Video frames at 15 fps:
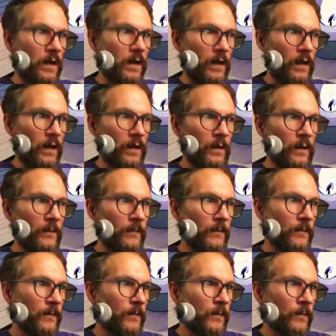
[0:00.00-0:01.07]
um,
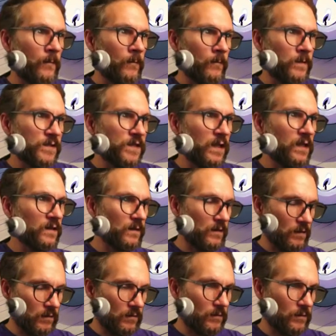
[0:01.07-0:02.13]
which he's
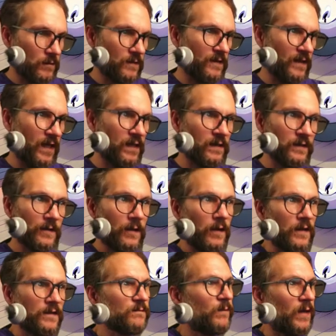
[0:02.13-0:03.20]
saying is
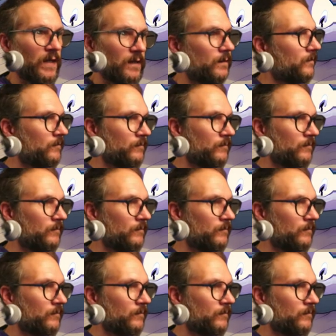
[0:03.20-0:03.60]
caused by